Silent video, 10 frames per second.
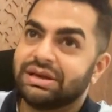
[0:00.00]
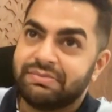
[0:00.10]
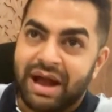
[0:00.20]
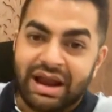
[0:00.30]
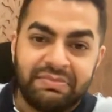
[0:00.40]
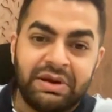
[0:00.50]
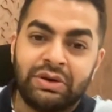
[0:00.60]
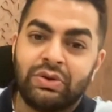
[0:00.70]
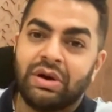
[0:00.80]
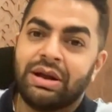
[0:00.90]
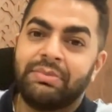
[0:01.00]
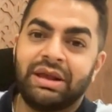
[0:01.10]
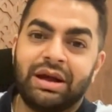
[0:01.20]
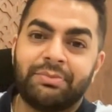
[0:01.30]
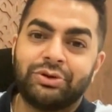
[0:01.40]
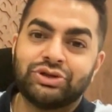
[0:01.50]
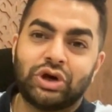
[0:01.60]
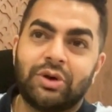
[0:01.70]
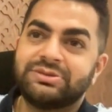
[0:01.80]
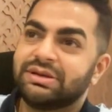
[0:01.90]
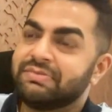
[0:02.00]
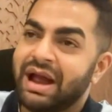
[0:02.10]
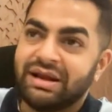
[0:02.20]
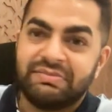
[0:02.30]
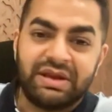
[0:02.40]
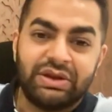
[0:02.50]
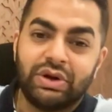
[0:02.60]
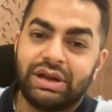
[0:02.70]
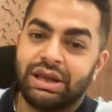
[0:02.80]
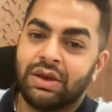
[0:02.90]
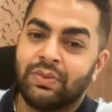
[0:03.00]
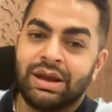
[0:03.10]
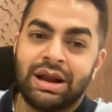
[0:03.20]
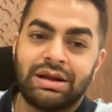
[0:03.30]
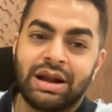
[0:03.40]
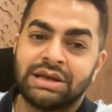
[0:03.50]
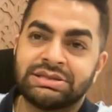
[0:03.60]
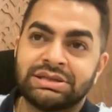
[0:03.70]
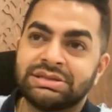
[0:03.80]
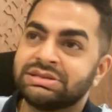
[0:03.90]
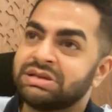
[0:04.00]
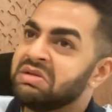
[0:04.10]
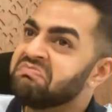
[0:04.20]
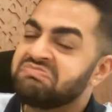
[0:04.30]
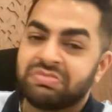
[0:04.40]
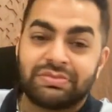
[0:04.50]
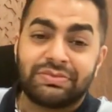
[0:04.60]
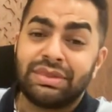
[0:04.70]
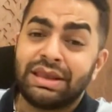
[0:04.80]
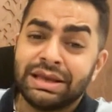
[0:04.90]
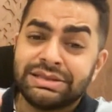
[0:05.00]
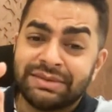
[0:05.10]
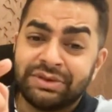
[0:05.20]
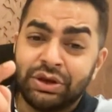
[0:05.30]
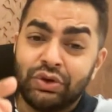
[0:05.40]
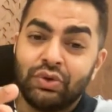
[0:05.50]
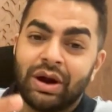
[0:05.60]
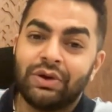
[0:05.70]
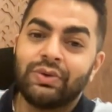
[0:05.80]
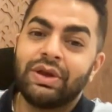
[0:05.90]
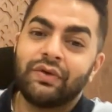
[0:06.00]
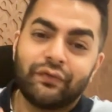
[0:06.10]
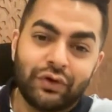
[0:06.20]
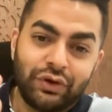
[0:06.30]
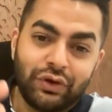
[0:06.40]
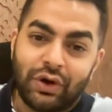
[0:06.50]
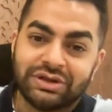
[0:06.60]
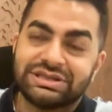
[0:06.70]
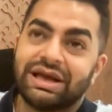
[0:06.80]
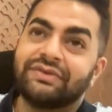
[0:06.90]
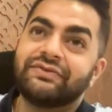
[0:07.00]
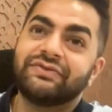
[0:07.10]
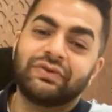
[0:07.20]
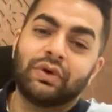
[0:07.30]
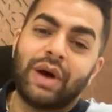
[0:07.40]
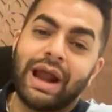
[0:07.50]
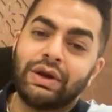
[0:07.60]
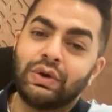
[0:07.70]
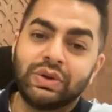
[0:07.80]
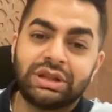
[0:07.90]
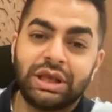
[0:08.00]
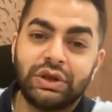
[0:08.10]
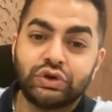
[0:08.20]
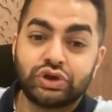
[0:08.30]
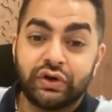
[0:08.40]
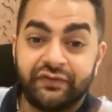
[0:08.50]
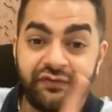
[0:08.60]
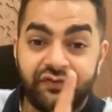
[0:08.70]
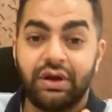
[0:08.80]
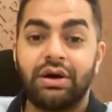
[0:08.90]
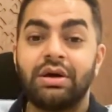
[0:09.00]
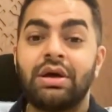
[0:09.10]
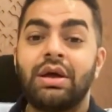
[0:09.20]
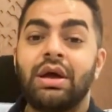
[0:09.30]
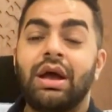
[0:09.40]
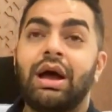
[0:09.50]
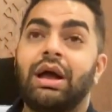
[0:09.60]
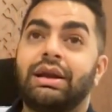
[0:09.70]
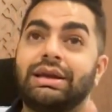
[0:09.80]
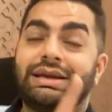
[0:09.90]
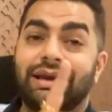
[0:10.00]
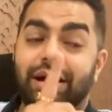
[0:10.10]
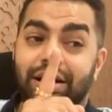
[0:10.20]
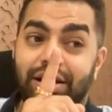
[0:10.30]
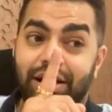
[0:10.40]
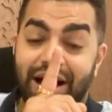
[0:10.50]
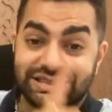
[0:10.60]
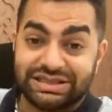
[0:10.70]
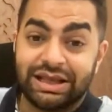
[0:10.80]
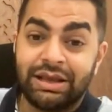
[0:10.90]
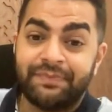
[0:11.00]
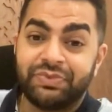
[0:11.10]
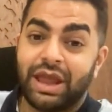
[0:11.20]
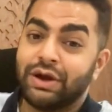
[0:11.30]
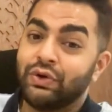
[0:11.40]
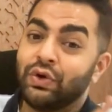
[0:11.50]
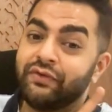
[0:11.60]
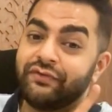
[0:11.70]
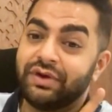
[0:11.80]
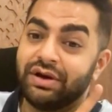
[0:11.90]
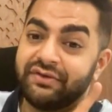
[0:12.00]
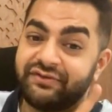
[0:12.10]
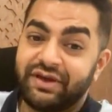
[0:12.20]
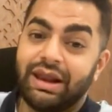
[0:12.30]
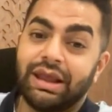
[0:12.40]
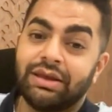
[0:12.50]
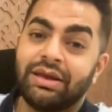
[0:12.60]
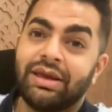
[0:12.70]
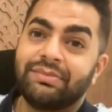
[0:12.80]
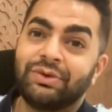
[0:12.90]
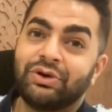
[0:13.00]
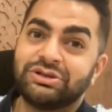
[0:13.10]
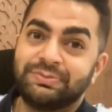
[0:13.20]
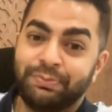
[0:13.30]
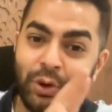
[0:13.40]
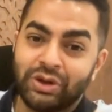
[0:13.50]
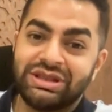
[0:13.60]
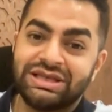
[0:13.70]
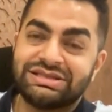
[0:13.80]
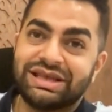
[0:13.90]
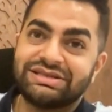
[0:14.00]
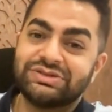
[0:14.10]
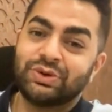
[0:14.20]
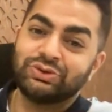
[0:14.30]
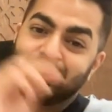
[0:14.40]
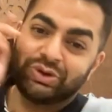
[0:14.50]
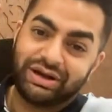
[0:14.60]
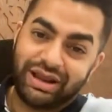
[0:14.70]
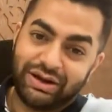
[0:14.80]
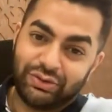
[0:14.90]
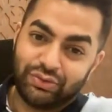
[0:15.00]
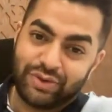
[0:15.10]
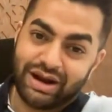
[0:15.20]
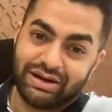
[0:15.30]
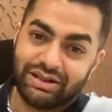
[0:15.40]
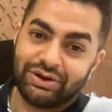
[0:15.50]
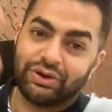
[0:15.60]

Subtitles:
it might mean you're doubling up on jobs. It might mean you're taking weekend classes. It's something you are doing for yourself. So I don't think you should fear hustling, and don't fear failing, because both these things is what's going to get you right till the